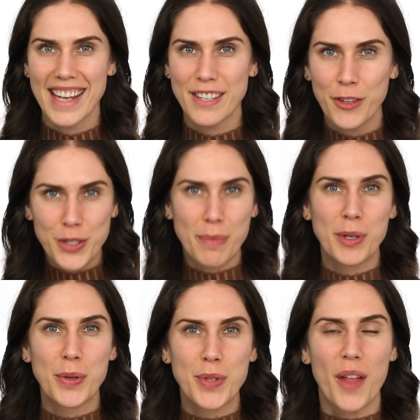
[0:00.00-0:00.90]
And if you're
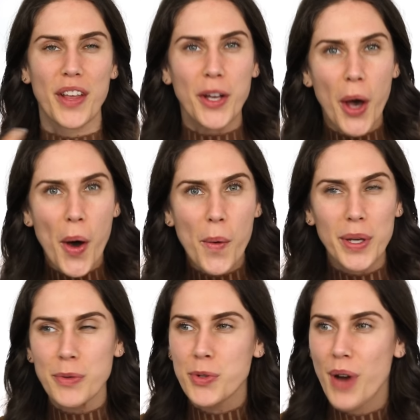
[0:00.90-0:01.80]
someone who's on the go,
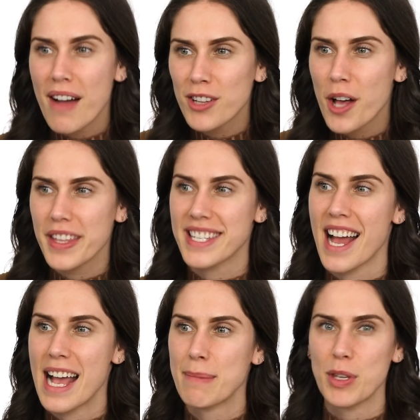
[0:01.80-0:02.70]
you travel all the
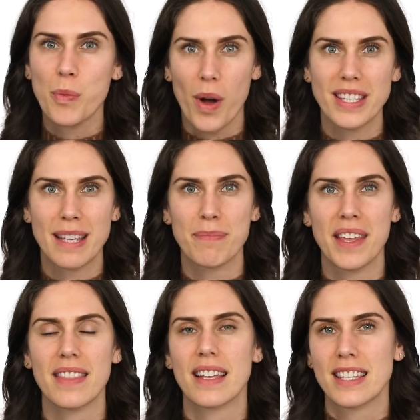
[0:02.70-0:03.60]
time, you want
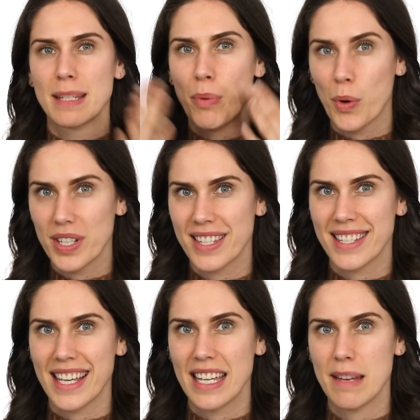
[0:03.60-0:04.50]
something that supports
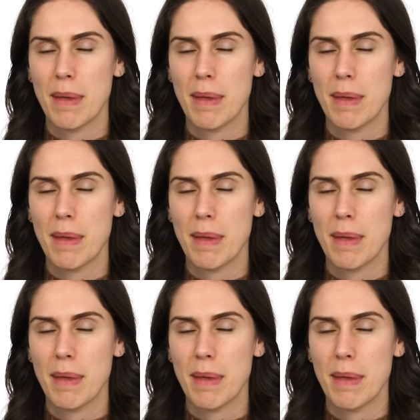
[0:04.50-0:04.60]
skin,